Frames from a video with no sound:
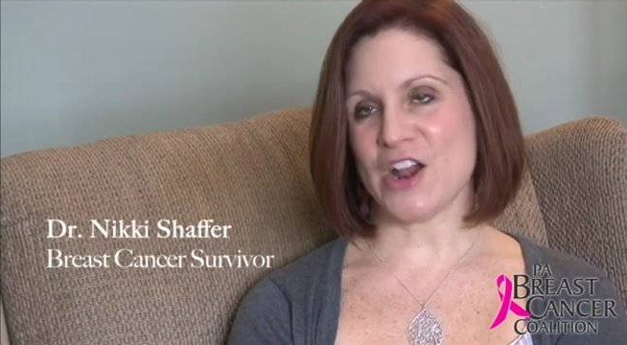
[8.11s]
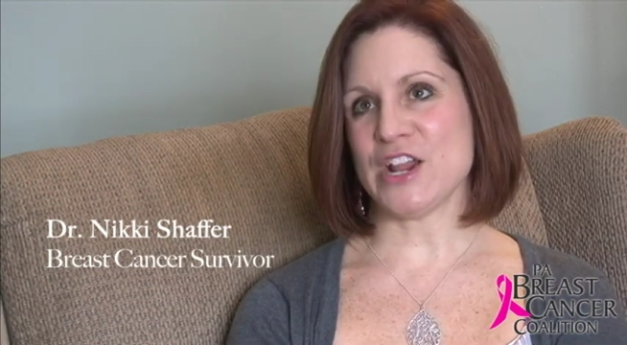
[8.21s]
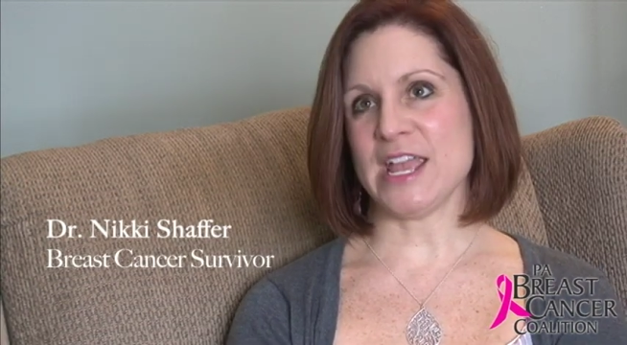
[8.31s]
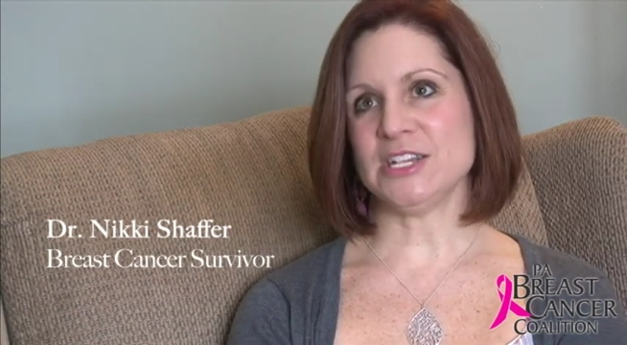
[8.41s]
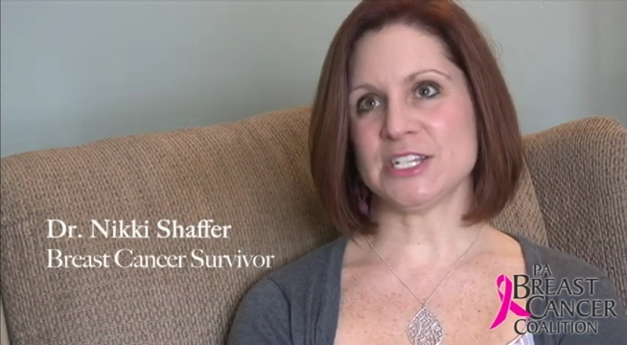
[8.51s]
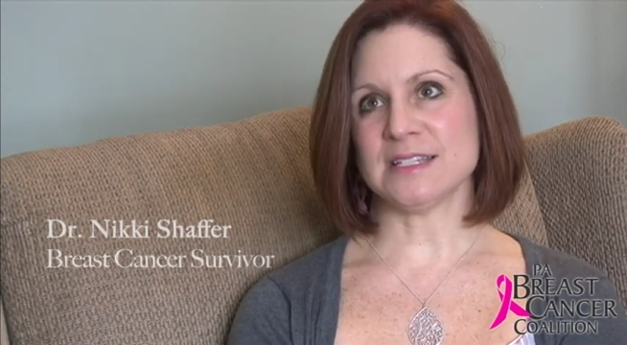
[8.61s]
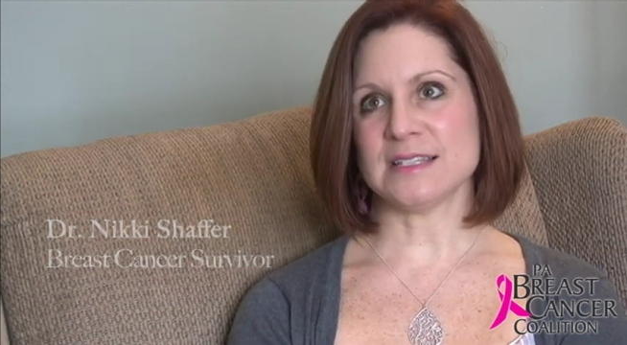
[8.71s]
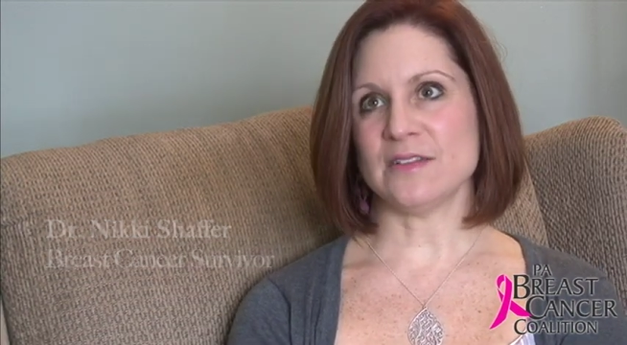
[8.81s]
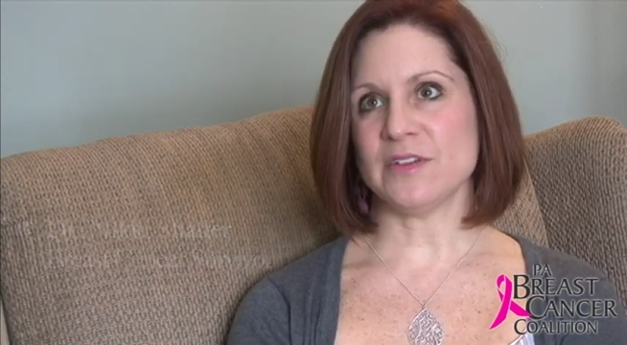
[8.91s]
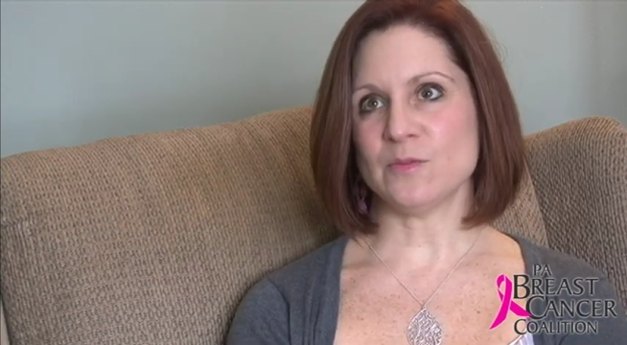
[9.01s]

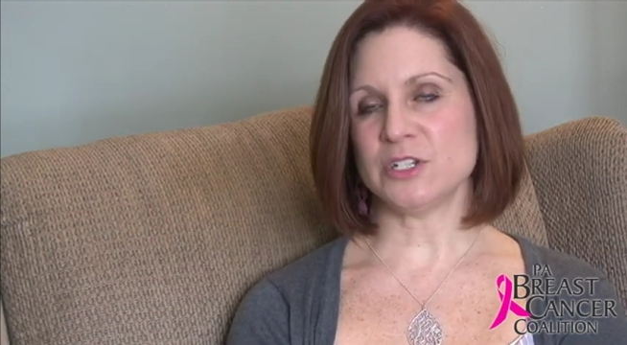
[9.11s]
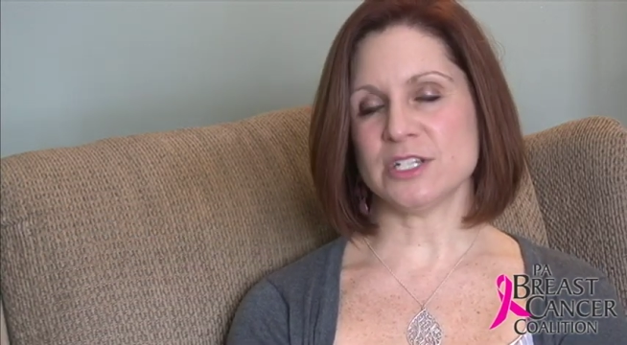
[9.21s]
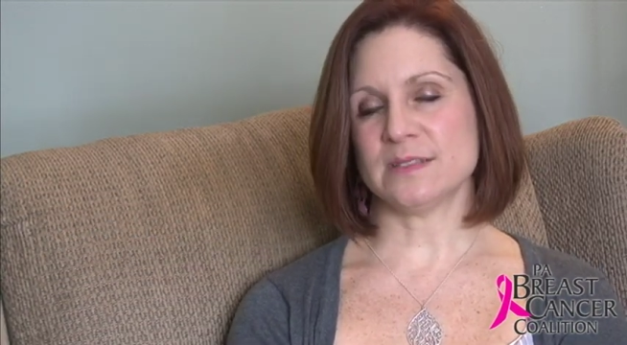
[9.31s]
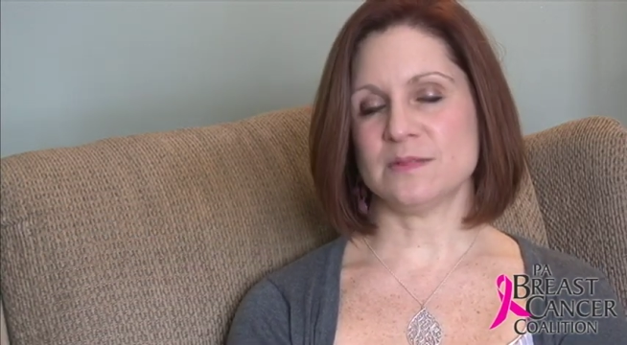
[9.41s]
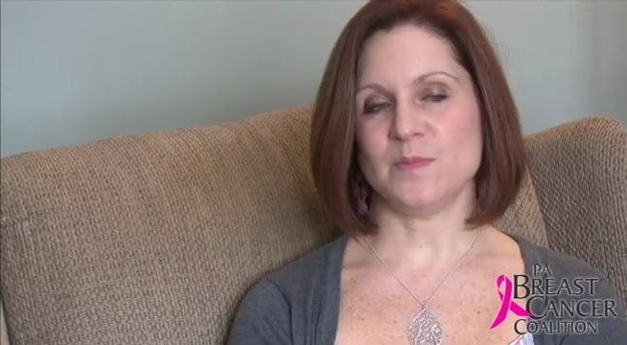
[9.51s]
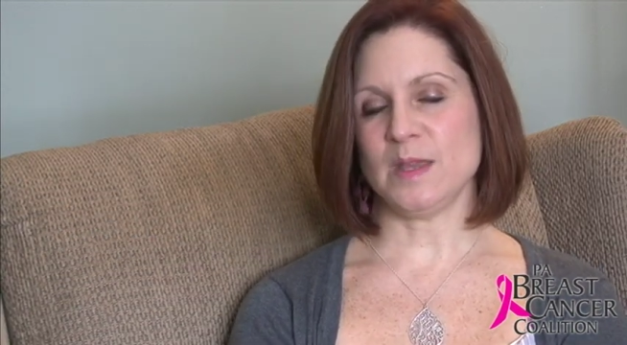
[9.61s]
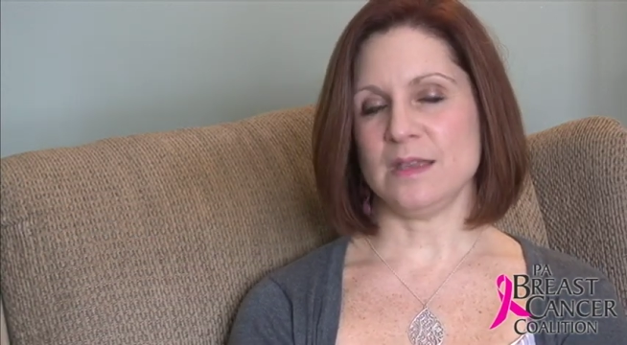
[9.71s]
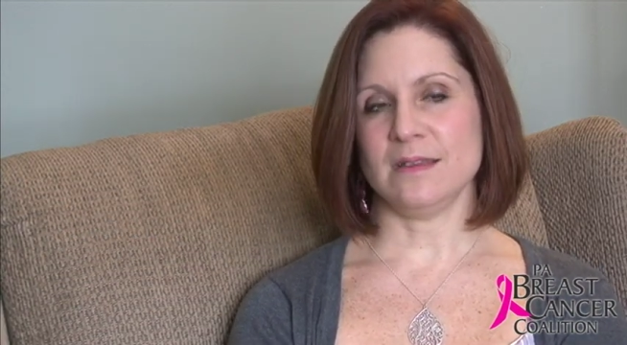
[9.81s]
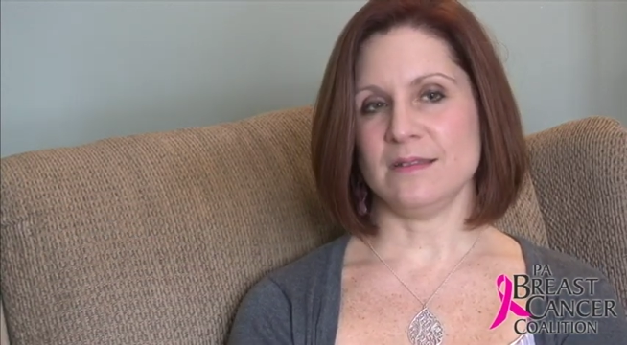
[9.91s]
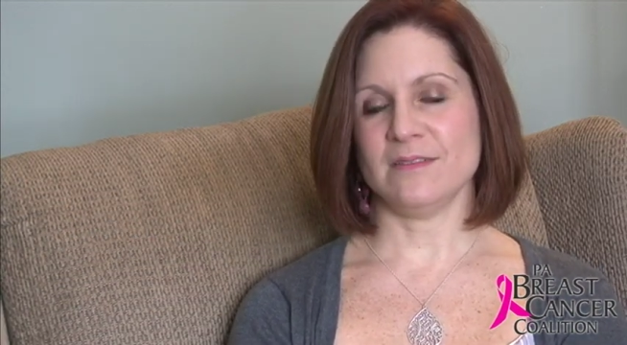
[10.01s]
variations of it would just
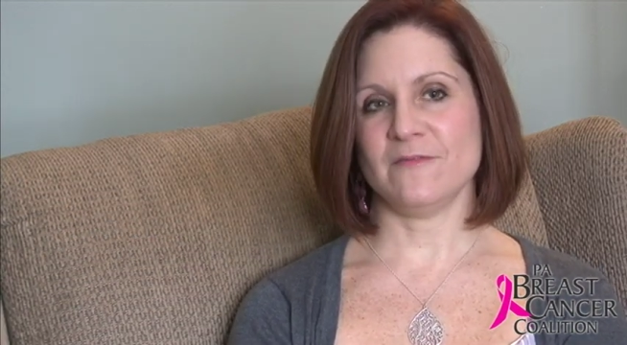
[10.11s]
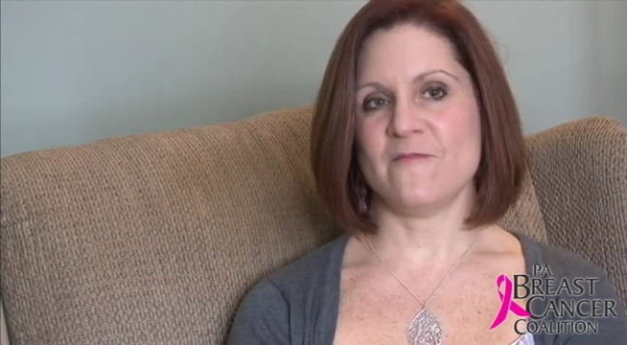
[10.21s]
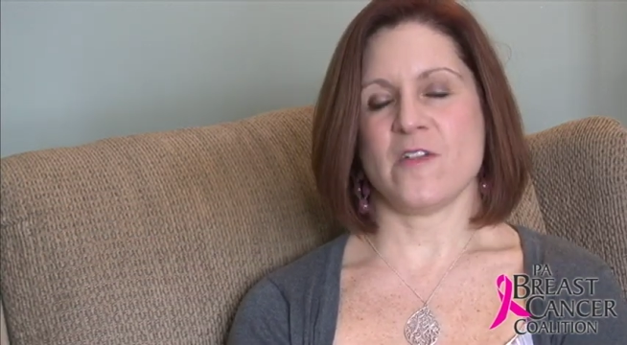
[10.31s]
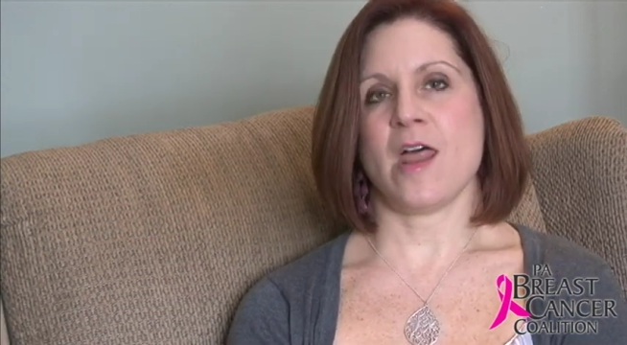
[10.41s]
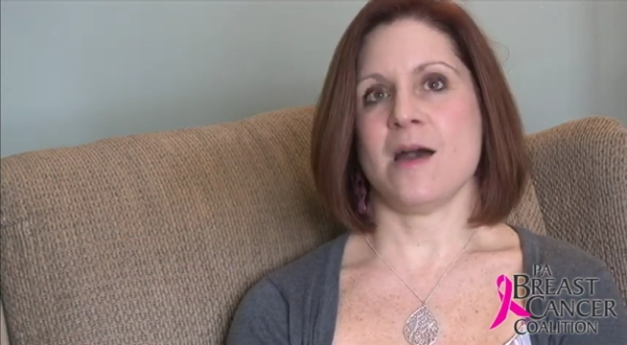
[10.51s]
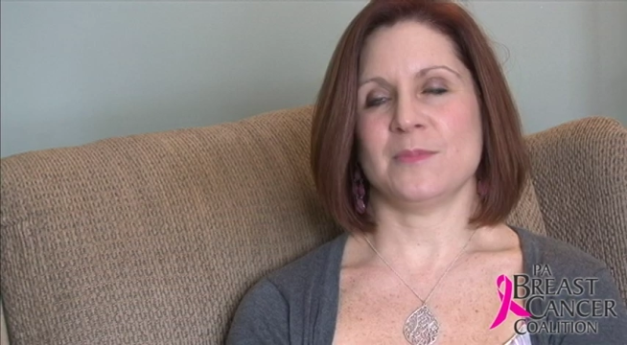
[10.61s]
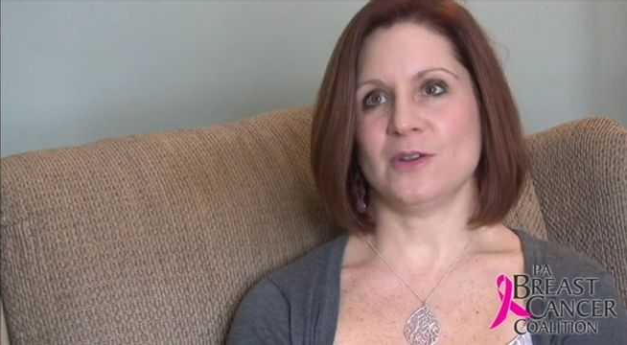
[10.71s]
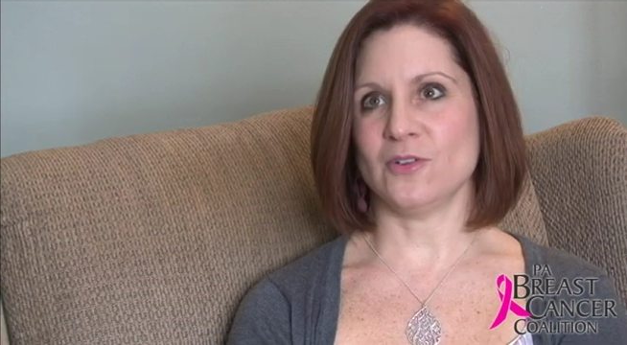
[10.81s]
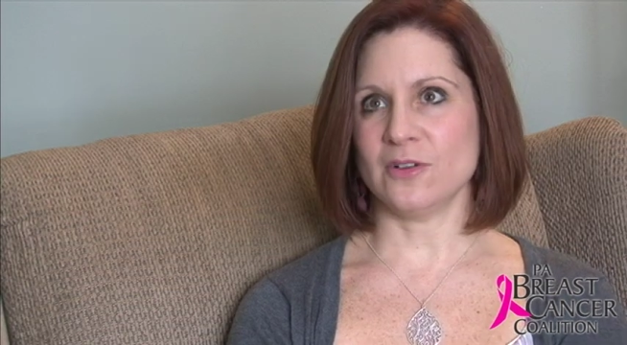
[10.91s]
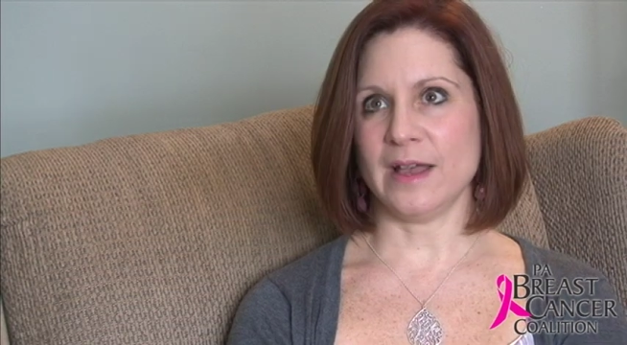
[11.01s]
be
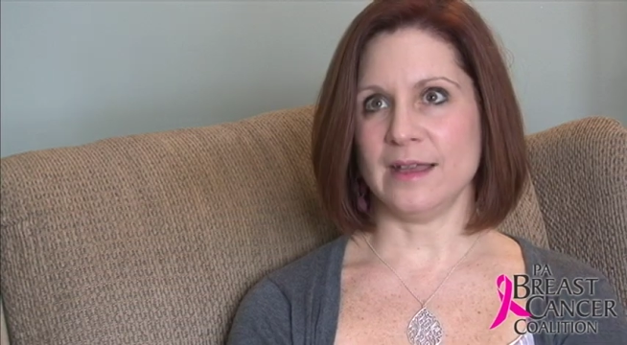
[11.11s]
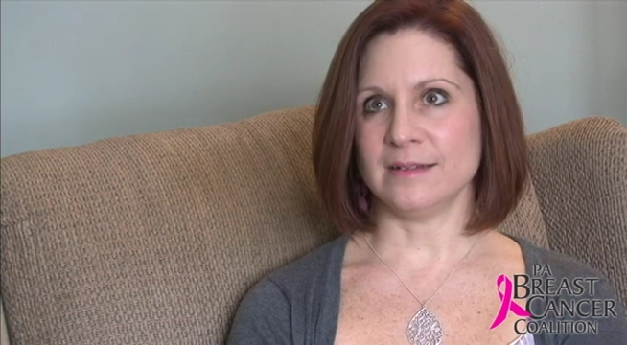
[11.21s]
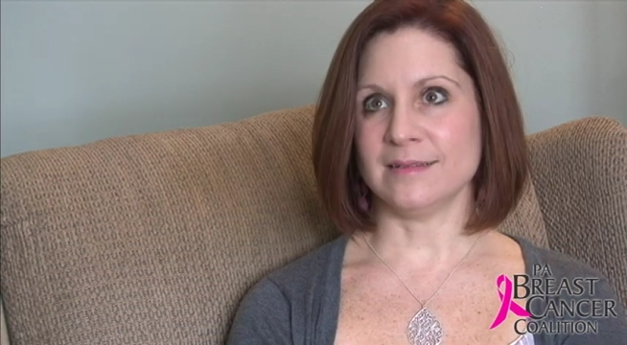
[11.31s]
phenomenal